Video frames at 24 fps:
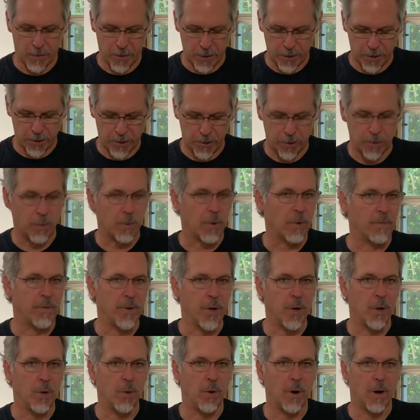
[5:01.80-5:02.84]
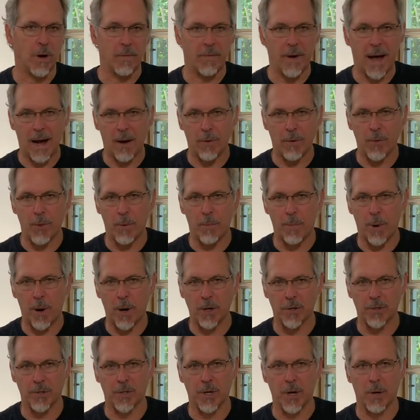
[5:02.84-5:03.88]
This is a review of how the
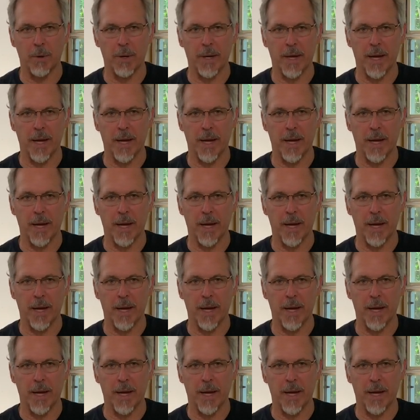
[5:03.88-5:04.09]
parts go